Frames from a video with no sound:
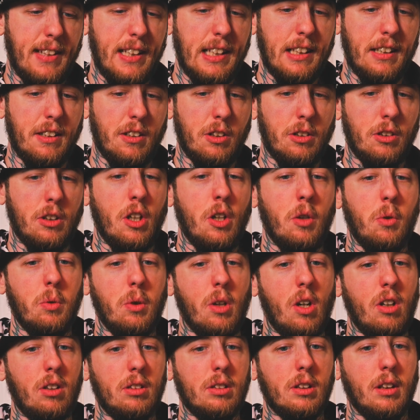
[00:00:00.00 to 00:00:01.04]
you're no
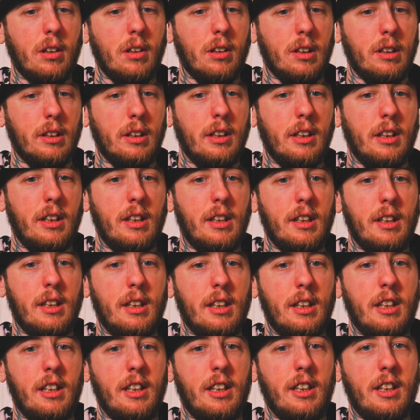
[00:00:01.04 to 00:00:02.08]
longer
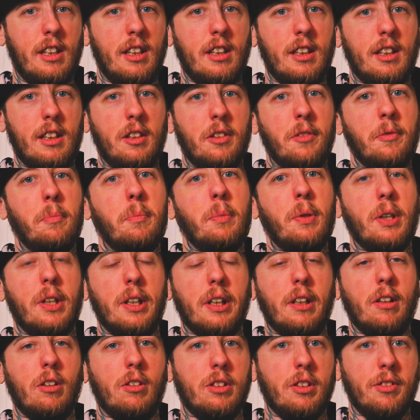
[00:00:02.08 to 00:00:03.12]

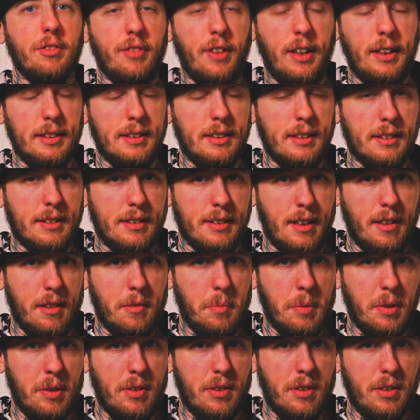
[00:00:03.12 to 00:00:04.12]
putting your defenses up,